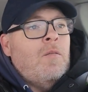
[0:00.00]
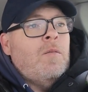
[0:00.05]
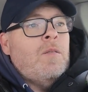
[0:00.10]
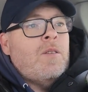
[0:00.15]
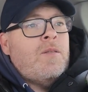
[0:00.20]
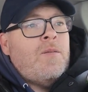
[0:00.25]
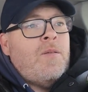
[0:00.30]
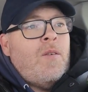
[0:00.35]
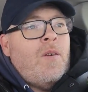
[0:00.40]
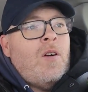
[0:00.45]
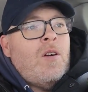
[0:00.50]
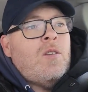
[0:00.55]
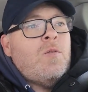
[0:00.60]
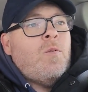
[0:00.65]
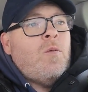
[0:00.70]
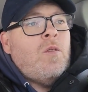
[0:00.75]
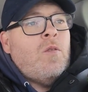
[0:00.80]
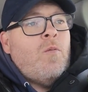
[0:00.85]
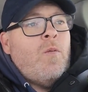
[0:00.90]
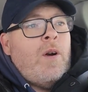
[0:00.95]
As far as
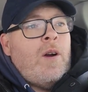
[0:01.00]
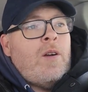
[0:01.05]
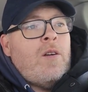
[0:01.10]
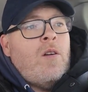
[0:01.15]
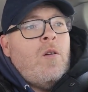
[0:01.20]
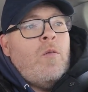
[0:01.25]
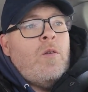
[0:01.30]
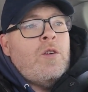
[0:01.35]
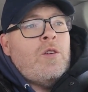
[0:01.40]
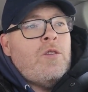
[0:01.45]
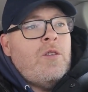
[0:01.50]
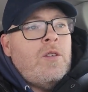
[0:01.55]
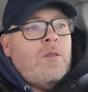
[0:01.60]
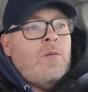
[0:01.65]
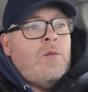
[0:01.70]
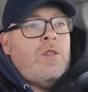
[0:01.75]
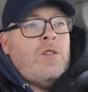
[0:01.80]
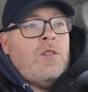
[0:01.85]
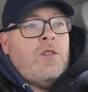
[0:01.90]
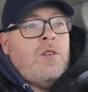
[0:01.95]
we're aware, no
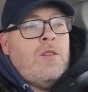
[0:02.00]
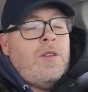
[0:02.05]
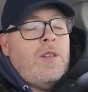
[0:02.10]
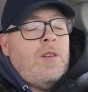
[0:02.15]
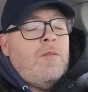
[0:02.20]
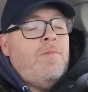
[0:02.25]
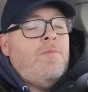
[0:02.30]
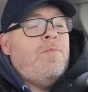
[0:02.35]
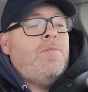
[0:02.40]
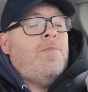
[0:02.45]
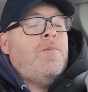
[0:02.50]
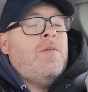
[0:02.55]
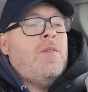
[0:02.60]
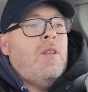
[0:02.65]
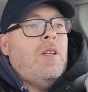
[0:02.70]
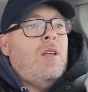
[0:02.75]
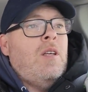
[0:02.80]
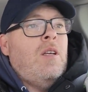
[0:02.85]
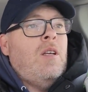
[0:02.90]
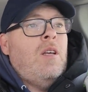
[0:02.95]
injuries, which is a good thing.
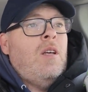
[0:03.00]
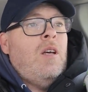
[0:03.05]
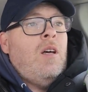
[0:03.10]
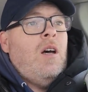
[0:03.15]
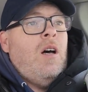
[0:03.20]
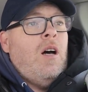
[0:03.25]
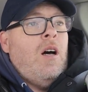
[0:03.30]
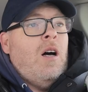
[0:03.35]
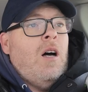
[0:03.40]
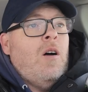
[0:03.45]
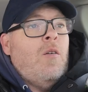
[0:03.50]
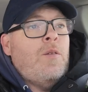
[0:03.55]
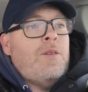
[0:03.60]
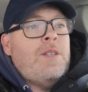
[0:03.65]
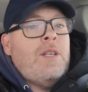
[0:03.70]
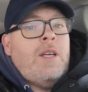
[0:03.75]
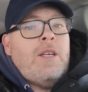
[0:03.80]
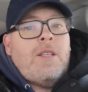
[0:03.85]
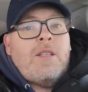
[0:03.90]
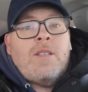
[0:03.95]
We
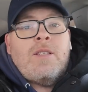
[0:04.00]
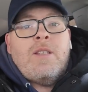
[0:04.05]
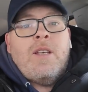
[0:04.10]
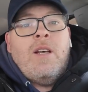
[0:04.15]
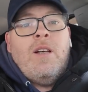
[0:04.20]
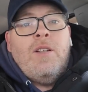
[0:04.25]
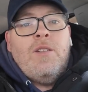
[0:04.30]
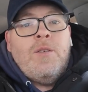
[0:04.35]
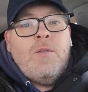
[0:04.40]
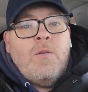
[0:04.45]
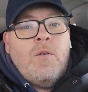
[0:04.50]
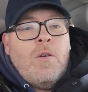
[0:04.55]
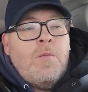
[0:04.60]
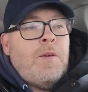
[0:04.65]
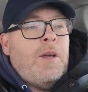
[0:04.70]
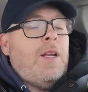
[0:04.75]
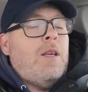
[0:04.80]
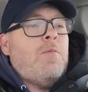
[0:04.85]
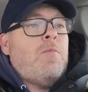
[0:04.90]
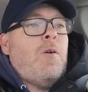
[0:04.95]
did get the sale to our
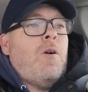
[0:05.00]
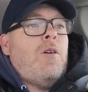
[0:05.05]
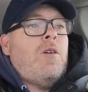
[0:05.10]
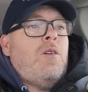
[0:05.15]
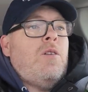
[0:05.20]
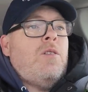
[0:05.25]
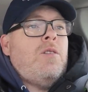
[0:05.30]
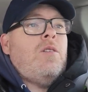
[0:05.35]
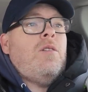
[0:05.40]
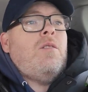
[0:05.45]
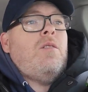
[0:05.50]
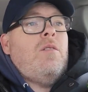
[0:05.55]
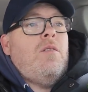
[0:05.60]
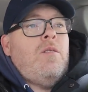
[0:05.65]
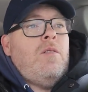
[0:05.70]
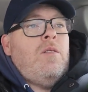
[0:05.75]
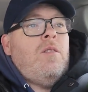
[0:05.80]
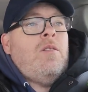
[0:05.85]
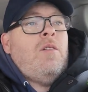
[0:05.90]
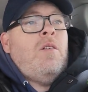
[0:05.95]
media partners,
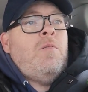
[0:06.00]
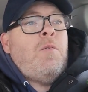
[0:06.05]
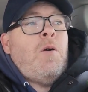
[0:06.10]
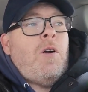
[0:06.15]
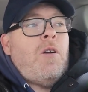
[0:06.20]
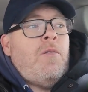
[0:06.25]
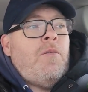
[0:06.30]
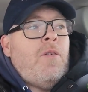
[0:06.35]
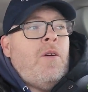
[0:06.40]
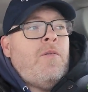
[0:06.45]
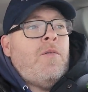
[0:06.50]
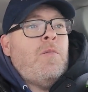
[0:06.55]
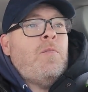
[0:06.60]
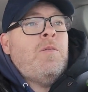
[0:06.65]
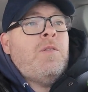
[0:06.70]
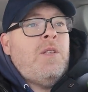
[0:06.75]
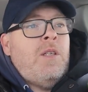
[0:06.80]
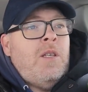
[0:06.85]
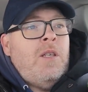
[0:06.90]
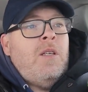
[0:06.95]
partner of
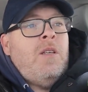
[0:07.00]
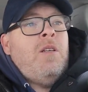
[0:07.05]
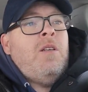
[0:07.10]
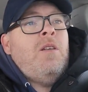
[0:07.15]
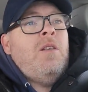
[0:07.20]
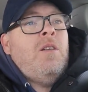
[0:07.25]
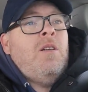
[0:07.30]
FMZ.